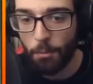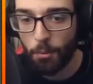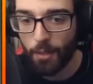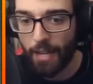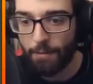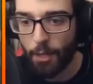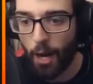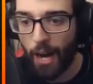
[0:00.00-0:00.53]

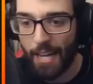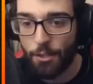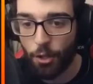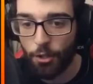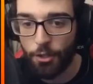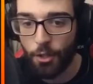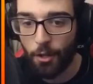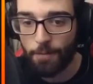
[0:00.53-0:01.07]
left. I
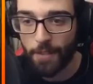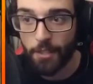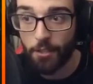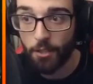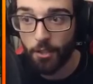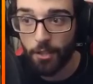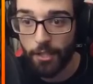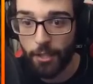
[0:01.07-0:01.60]
don't know if I can
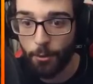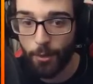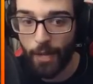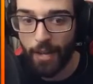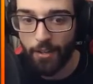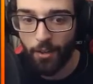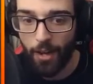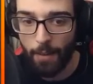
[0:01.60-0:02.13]
go and kill
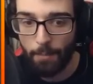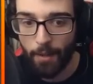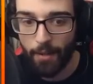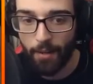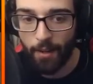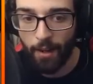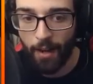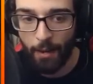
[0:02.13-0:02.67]
that guy,
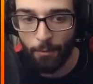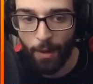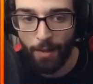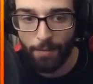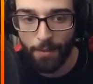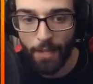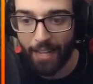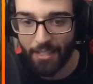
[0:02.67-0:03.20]
but I
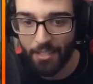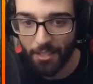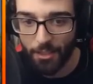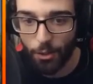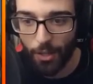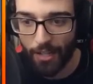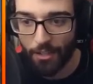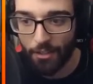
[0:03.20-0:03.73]
rather actually
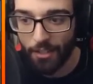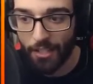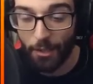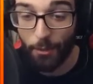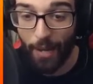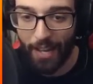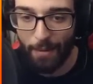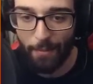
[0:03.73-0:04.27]
try to go and
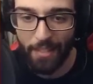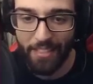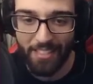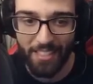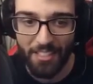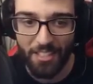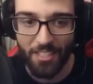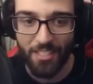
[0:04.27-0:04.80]
kill enemies
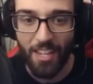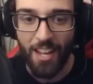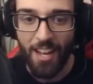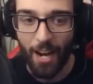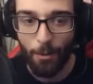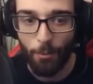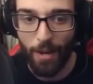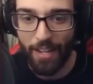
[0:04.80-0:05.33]
than just
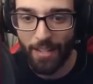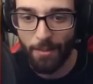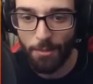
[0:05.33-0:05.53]
a random,